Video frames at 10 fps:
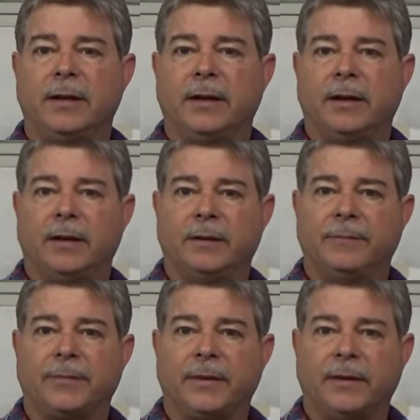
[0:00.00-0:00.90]

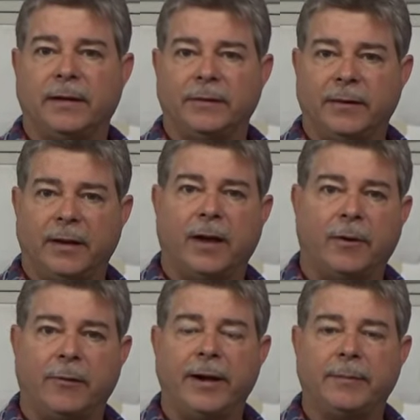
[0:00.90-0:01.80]

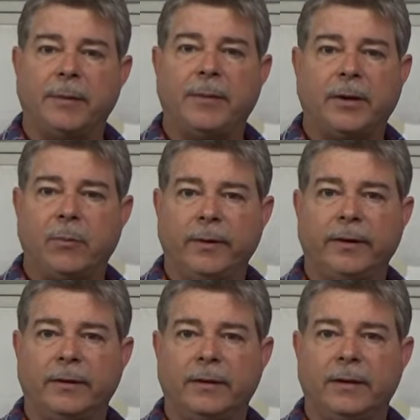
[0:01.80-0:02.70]
I'll randomly pick a
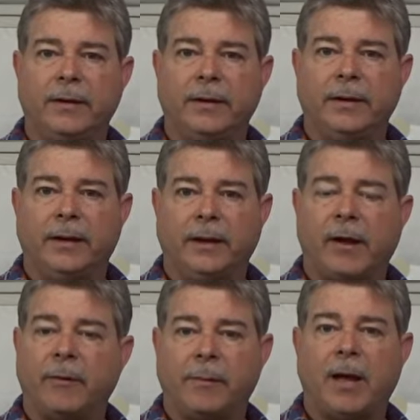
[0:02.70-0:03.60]
winner, and
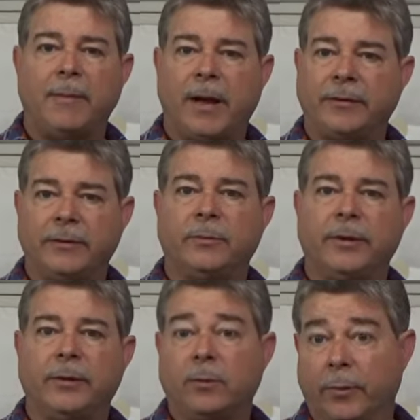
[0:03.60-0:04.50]
I'll reply back to the
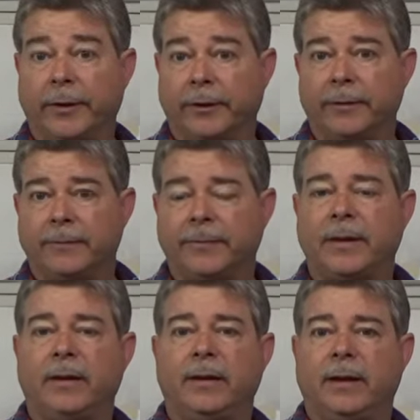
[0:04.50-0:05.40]
winner.
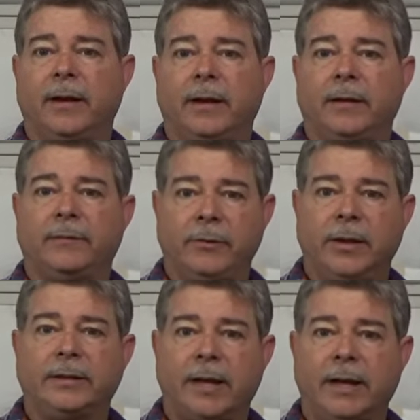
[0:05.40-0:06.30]
And if you
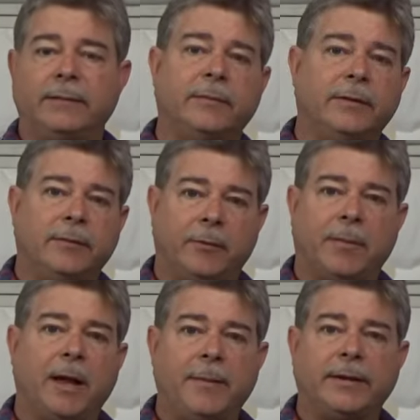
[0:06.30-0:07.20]
get that,
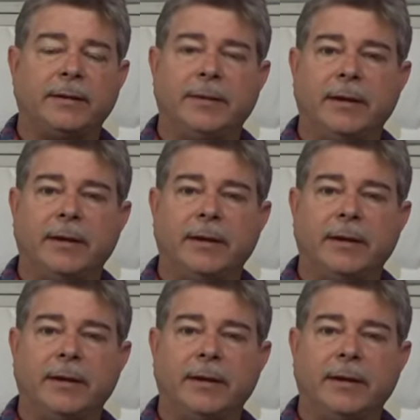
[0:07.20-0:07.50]
reply back to me,